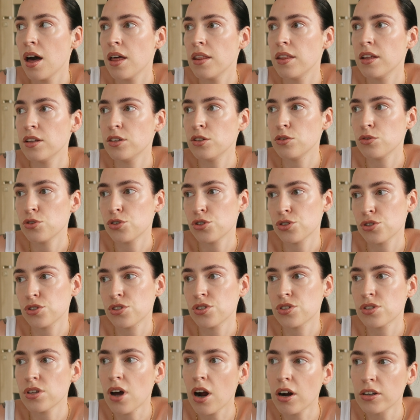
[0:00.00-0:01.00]
that you should
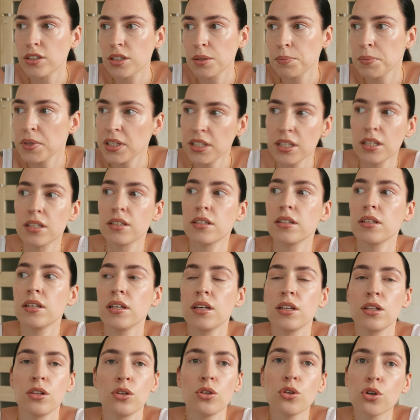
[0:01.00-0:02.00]
start
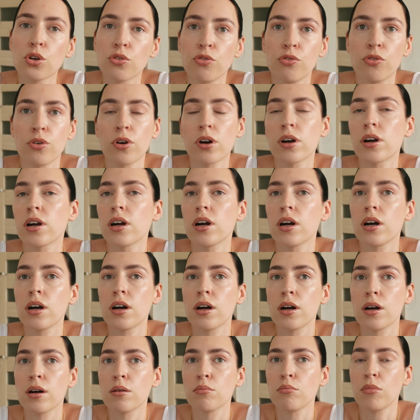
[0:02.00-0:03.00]
immediately, look for
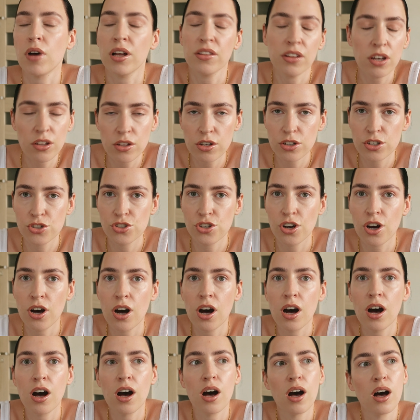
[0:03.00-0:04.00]
um, another
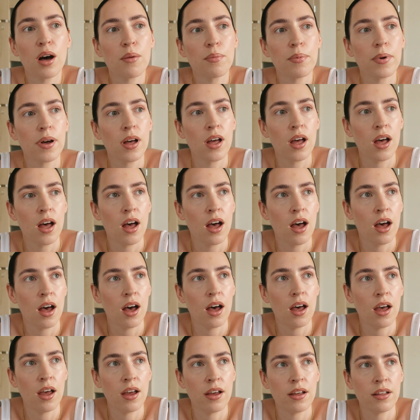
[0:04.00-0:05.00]
job
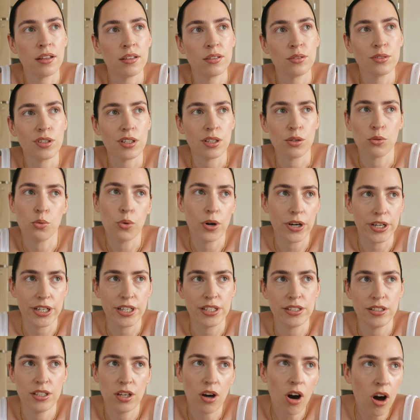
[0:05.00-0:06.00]
and like work
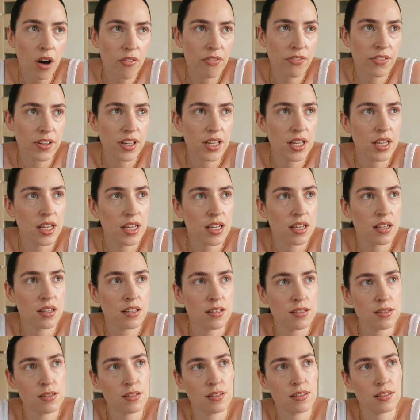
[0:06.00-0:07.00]
in the
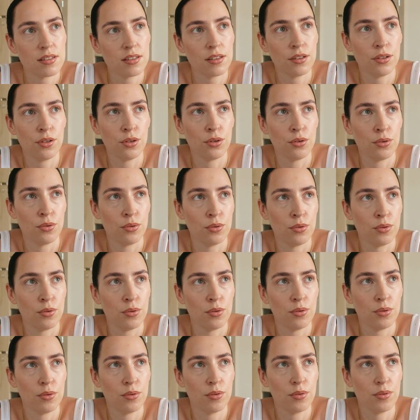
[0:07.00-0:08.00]
office,
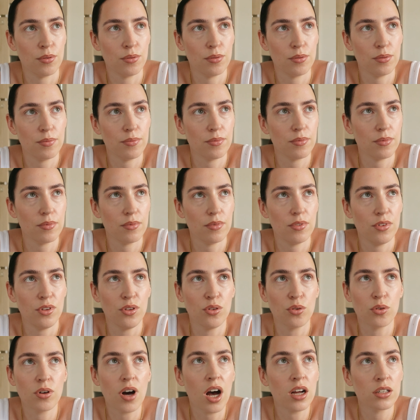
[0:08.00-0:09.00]
you,
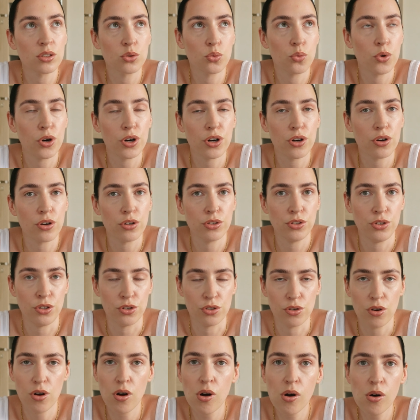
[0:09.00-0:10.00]
you can't work on
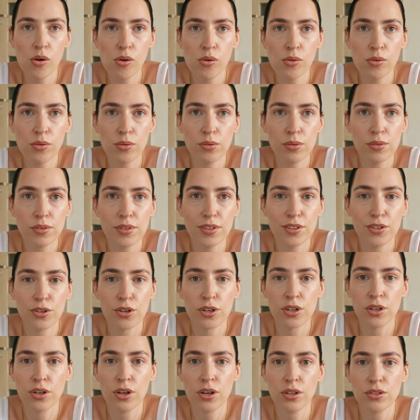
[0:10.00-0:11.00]
your own,
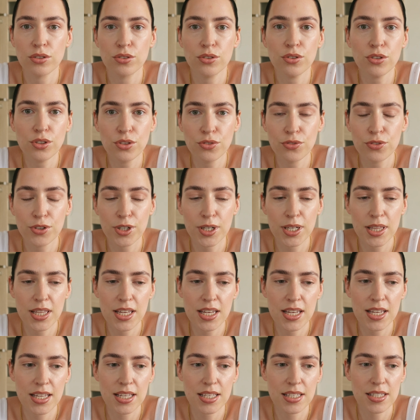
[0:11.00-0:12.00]
you're not good for
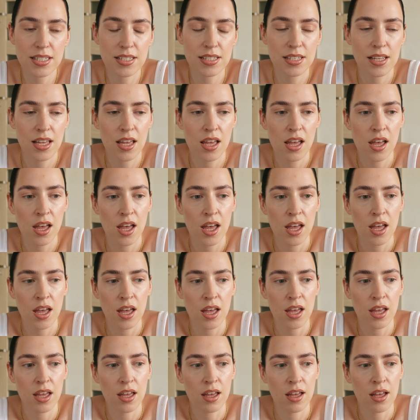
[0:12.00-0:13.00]
this,
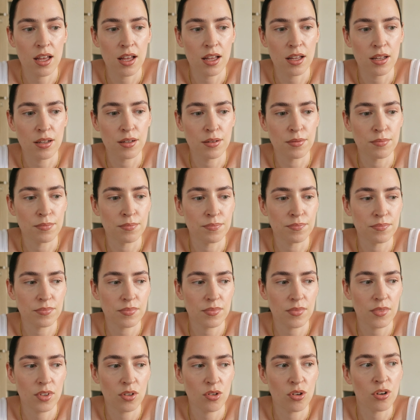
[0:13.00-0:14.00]
um,
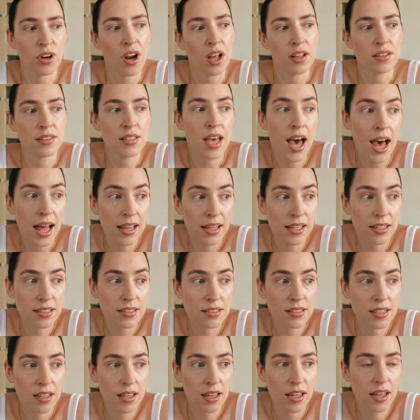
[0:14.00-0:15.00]
you're not
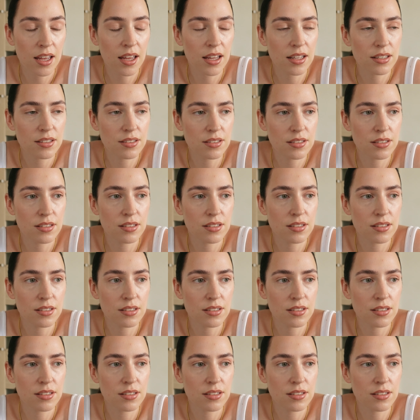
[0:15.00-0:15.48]
talented,